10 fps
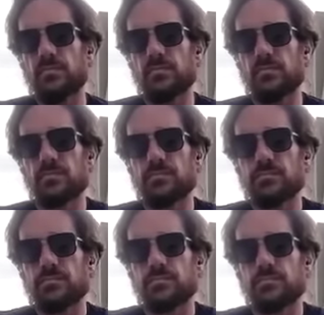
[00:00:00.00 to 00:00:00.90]

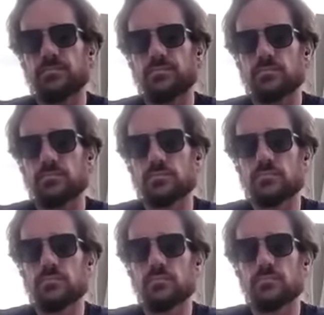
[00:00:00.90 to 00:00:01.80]

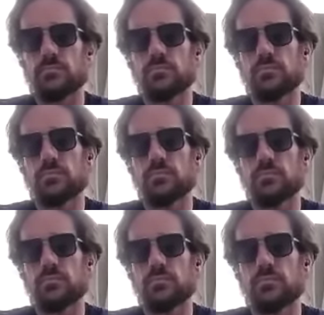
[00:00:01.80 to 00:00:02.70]

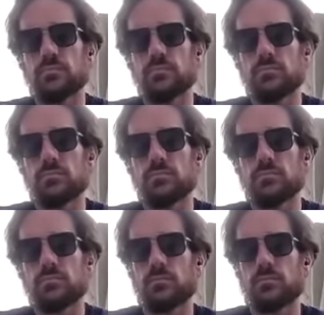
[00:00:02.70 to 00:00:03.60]

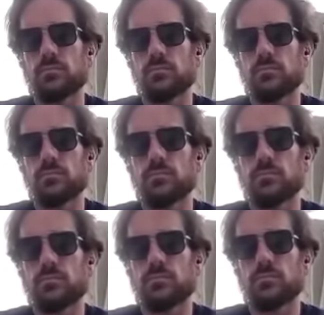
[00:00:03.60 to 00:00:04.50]

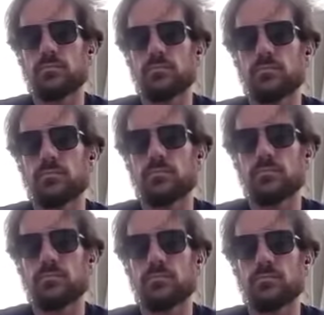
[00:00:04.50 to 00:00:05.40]

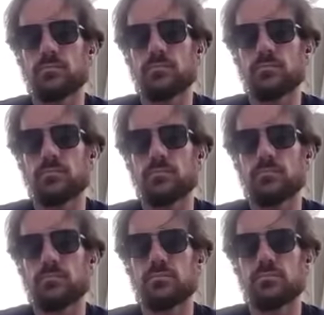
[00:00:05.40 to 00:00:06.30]

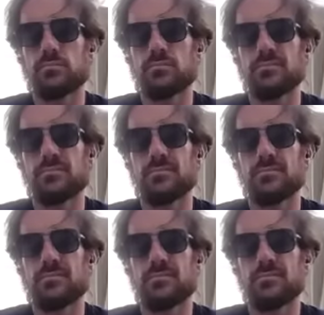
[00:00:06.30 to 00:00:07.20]

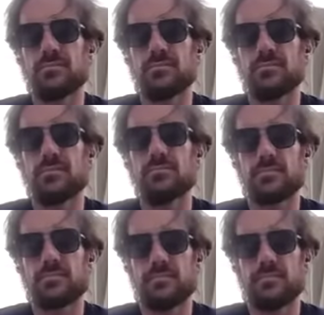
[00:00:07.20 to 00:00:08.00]
(not speaking)